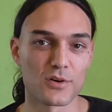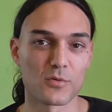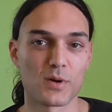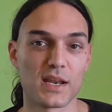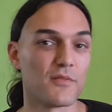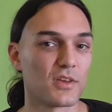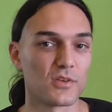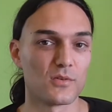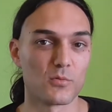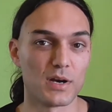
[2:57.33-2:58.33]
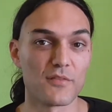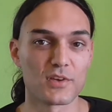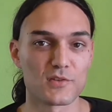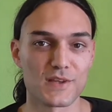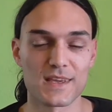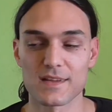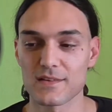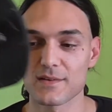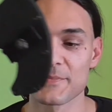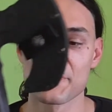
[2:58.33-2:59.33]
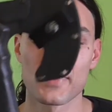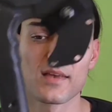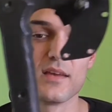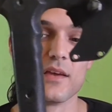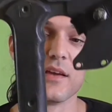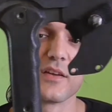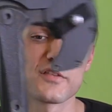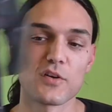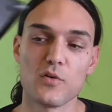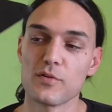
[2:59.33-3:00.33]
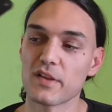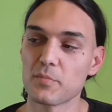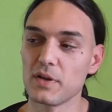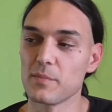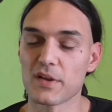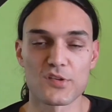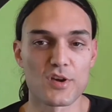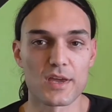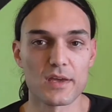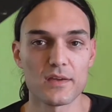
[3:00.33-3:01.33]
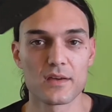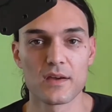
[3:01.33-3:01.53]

or wherever you take it. So that's pretty much okay.